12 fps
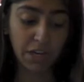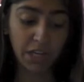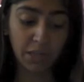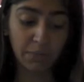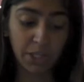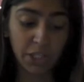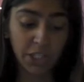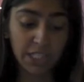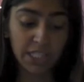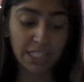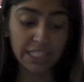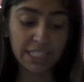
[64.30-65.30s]
Any
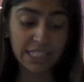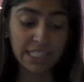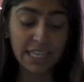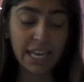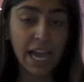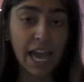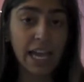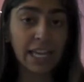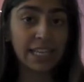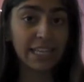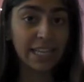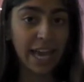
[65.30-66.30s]
piercings?
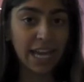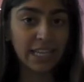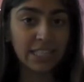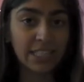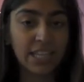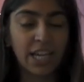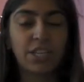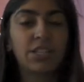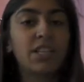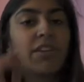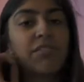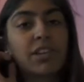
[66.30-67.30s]
Yes. I
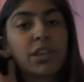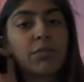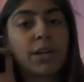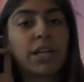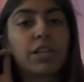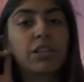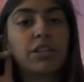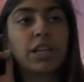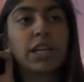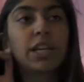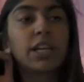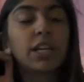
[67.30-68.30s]
just have, like, the regular,
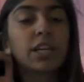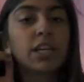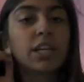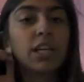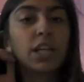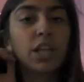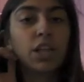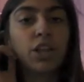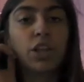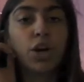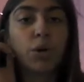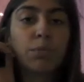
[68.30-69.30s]
like,
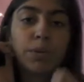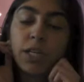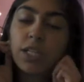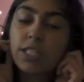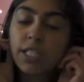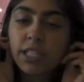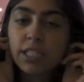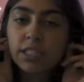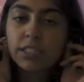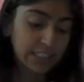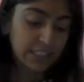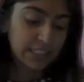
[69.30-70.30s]
lobe
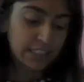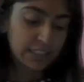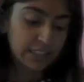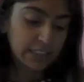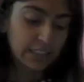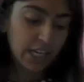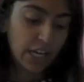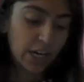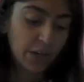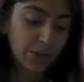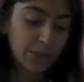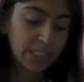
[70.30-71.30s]
piercings.
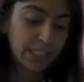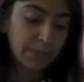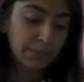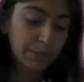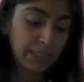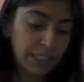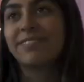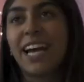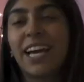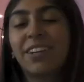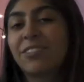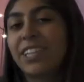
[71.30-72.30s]
OTP.
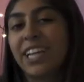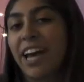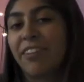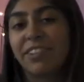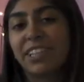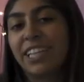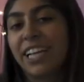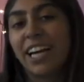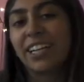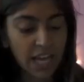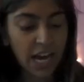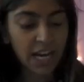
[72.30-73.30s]
I don't really have any
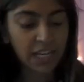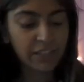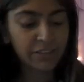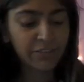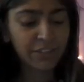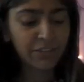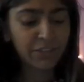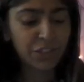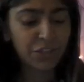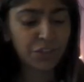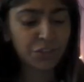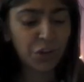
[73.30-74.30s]
yet. Nine. Favorite
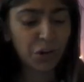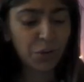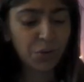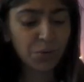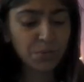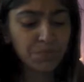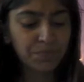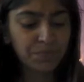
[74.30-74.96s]
show?